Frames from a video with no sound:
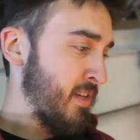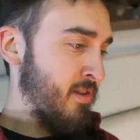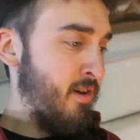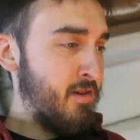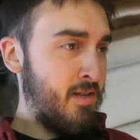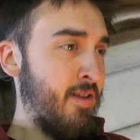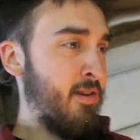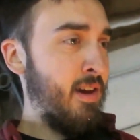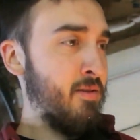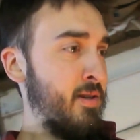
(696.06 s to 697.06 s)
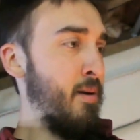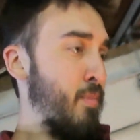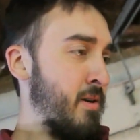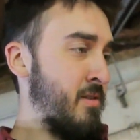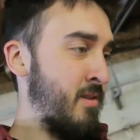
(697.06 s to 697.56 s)
As long as nothing else got
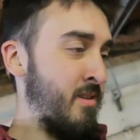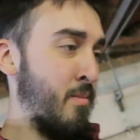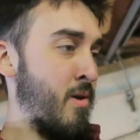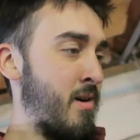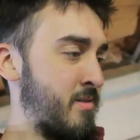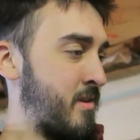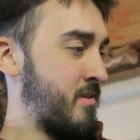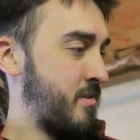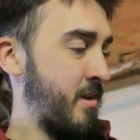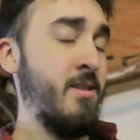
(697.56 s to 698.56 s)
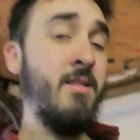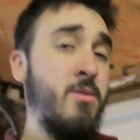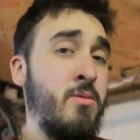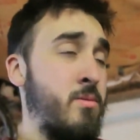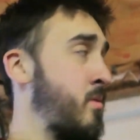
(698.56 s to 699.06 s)
busted in the process, I think
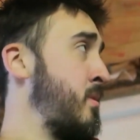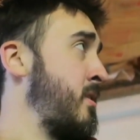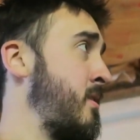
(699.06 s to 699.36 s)
you'll be